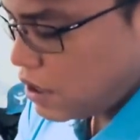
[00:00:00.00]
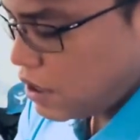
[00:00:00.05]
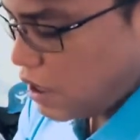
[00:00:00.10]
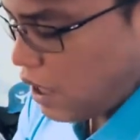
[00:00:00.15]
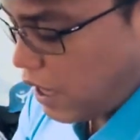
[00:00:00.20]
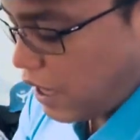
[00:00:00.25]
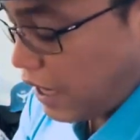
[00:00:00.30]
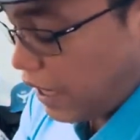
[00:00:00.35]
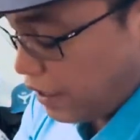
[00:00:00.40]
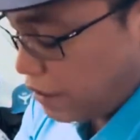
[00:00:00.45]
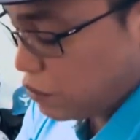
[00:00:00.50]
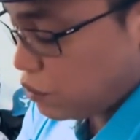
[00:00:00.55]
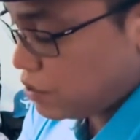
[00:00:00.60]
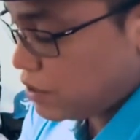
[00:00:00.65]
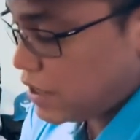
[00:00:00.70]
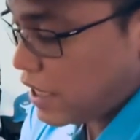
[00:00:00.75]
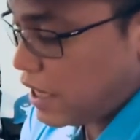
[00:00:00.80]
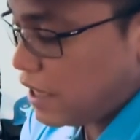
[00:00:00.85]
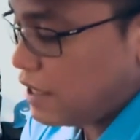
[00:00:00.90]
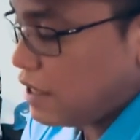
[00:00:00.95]
I had to
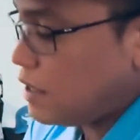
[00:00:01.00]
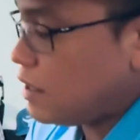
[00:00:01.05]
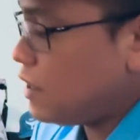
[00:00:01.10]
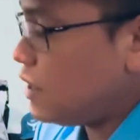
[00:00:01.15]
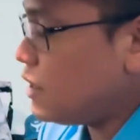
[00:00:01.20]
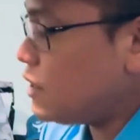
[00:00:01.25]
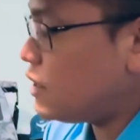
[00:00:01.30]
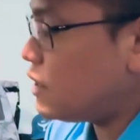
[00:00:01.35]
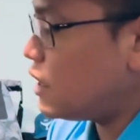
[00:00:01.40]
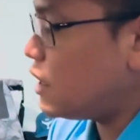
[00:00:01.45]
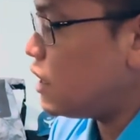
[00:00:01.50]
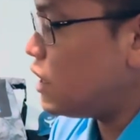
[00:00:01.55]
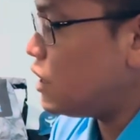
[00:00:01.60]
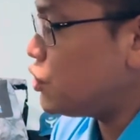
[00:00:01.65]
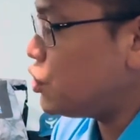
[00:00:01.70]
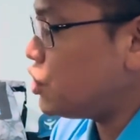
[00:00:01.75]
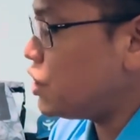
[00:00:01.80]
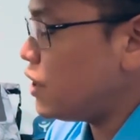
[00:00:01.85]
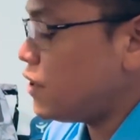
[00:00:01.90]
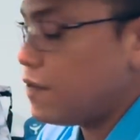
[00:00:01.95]
send this uh,
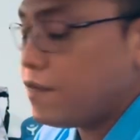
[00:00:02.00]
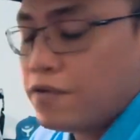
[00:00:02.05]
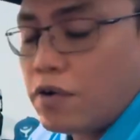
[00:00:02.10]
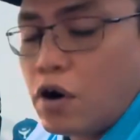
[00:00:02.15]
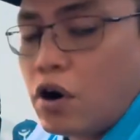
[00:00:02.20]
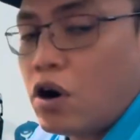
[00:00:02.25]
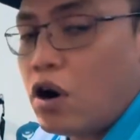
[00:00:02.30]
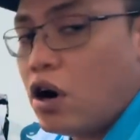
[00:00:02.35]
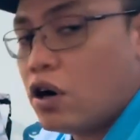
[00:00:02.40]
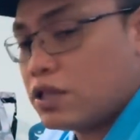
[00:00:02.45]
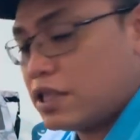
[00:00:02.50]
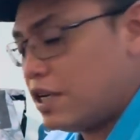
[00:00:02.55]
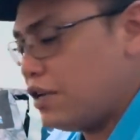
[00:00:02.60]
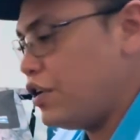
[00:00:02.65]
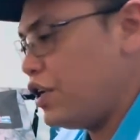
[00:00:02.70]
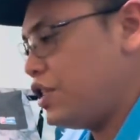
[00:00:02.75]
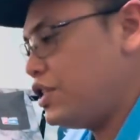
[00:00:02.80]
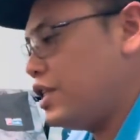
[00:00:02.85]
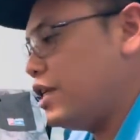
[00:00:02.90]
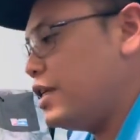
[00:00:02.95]
shirt for
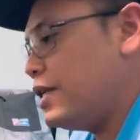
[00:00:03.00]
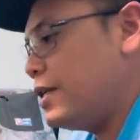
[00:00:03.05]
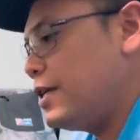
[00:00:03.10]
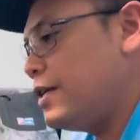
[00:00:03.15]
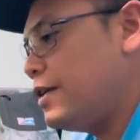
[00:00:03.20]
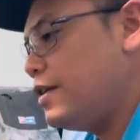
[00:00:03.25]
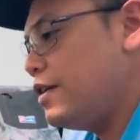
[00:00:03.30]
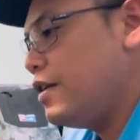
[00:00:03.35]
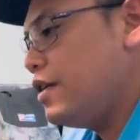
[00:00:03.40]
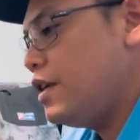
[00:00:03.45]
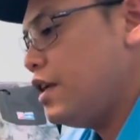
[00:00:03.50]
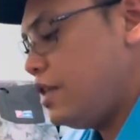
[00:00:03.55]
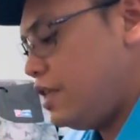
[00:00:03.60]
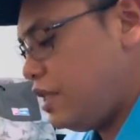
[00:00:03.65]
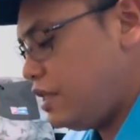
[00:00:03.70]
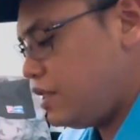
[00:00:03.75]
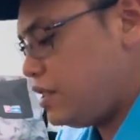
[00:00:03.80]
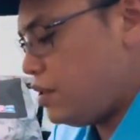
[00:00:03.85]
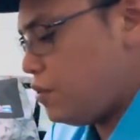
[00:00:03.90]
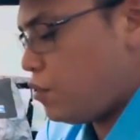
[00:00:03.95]
alteration.
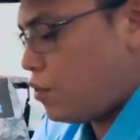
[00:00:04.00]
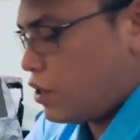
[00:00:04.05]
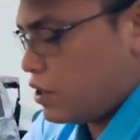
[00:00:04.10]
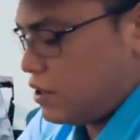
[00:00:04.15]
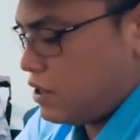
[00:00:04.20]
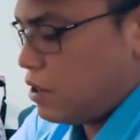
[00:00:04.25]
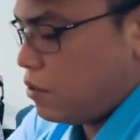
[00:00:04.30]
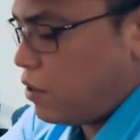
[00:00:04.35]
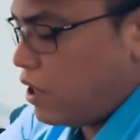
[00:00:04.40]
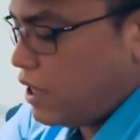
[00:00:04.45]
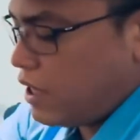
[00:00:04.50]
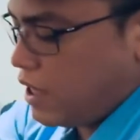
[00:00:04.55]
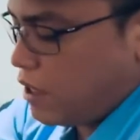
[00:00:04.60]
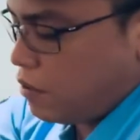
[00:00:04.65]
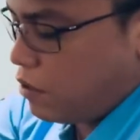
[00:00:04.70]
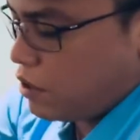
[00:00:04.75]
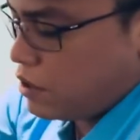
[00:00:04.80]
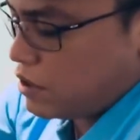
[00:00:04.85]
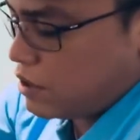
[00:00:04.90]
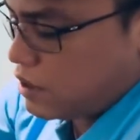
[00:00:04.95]
This was the one that
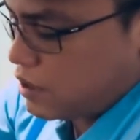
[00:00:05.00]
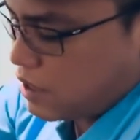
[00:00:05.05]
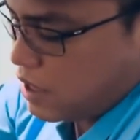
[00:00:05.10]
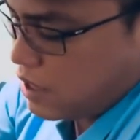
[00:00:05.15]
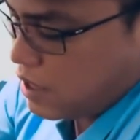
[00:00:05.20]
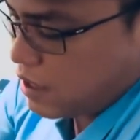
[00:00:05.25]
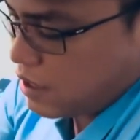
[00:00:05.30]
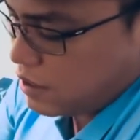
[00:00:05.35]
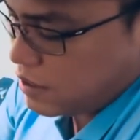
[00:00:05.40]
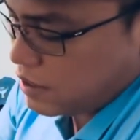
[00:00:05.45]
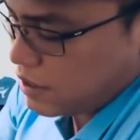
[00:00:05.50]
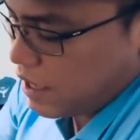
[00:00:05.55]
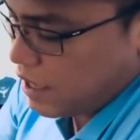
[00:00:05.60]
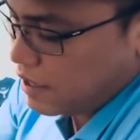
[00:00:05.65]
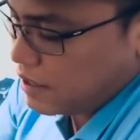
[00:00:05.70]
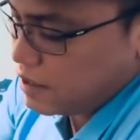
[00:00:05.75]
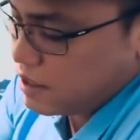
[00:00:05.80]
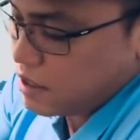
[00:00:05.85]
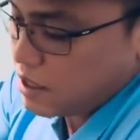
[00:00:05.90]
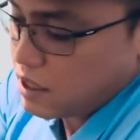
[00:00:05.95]
was uh,
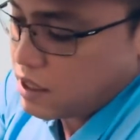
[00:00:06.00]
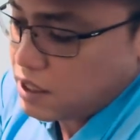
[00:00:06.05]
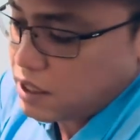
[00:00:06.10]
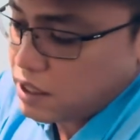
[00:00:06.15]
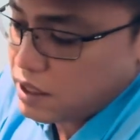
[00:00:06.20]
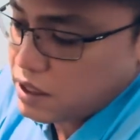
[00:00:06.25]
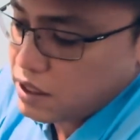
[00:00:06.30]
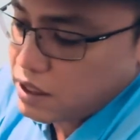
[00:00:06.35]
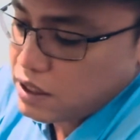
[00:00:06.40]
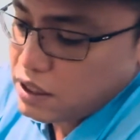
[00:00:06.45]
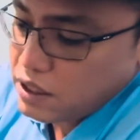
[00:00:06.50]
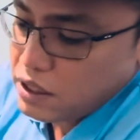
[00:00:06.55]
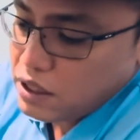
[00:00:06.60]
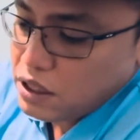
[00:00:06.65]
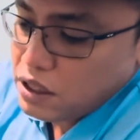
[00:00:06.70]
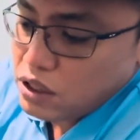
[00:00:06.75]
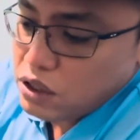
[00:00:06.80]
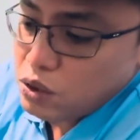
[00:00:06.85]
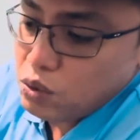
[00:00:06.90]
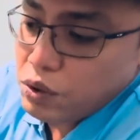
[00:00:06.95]
size uh,
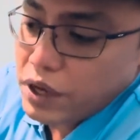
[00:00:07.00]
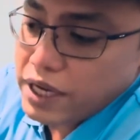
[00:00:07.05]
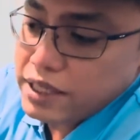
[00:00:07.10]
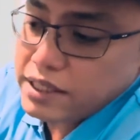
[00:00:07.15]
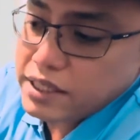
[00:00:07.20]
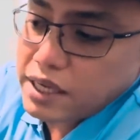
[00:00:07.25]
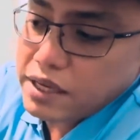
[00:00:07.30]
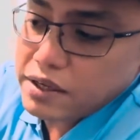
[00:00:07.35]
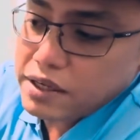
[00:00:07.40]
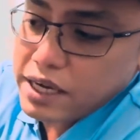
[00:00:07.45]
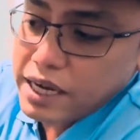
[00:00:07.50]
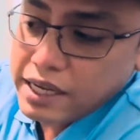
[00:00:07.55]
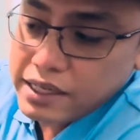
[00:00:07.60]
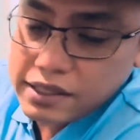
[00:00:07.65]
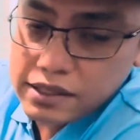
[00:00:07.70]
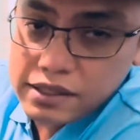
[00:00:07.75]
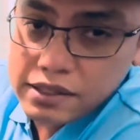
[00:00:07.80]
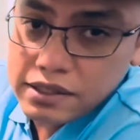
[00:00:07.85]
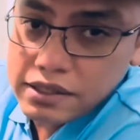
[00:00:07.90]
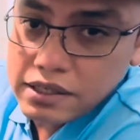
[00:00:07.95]
2XL,
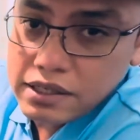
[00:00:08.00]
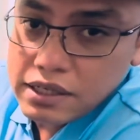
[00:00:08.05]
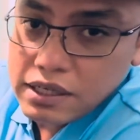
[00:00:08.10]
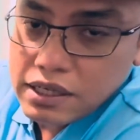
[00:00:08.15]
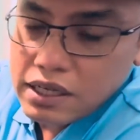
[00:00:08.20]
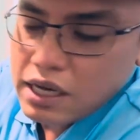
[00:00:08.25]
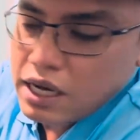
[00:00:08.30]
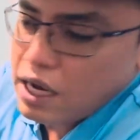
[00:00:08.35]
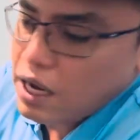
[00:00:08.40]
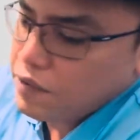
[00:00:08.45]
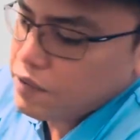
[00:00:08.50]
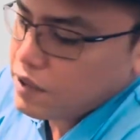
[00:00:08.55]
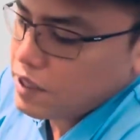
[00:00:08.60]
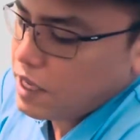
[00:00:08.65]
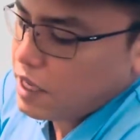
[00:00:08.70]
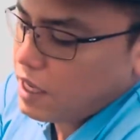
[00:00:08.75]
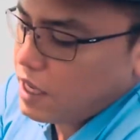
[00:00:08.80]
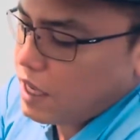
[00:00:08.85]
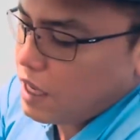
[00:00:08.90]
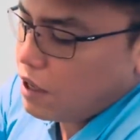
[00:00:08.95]
guys. After
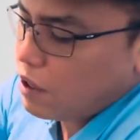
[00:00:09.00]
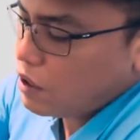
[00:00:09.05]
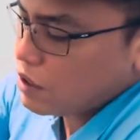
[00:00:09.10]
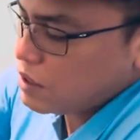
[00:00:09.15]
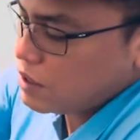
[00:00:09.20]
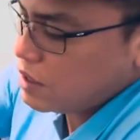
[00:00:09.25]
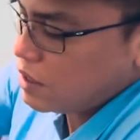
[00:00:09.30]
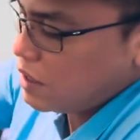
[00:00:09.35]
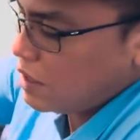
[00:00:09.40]
that, I alter